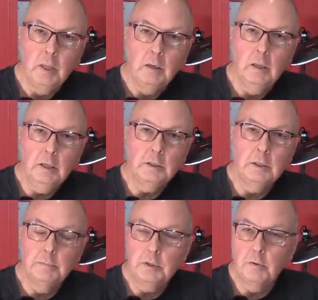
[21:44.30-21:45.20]
click
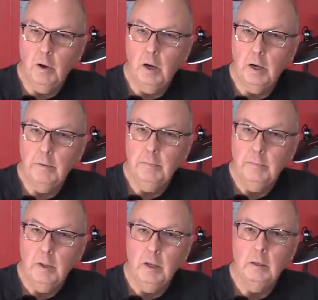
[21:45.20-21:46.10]

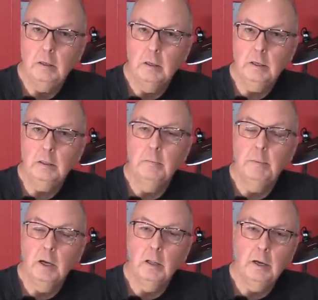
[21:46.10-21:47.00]
subscribe, and click the
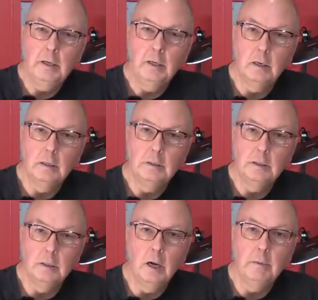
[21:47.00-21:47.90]
bell icon
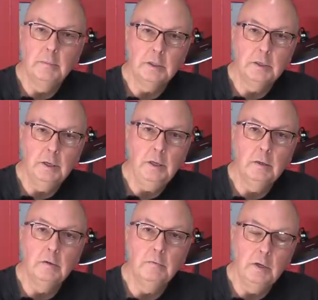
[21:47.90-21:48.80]
to not miss any
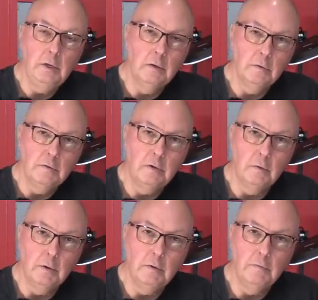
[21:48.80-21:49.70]
of the videos
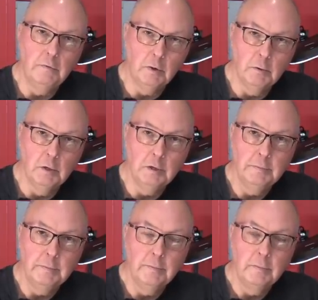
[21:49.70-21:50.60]
going forward.
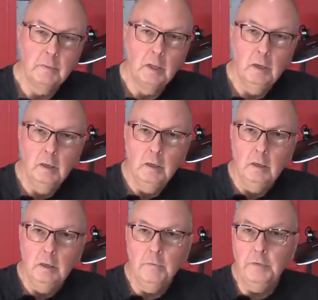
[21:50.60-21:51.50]

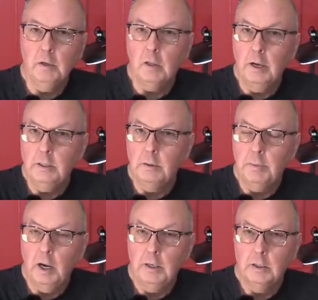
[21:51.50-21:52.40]
If you'd like to
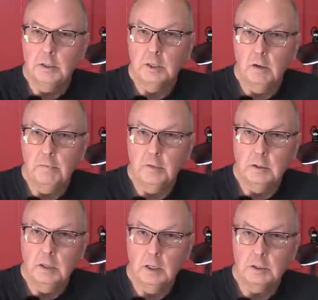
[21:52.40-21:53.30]
buy yourself a
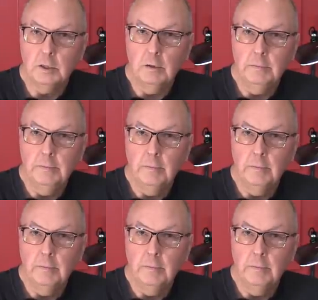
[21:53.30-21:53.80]
Tesla,